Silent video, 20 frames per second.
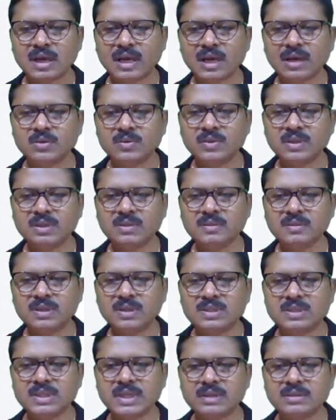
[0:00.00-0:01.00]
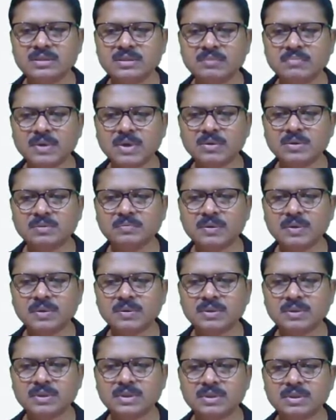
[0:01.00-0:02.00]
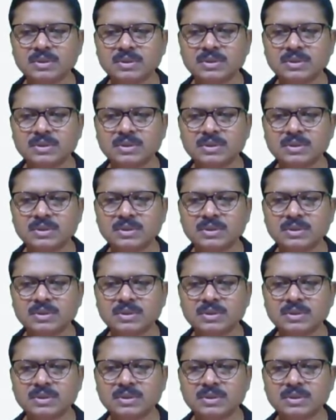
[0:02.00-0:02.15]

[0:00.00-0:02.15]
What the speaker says: According to the change of output,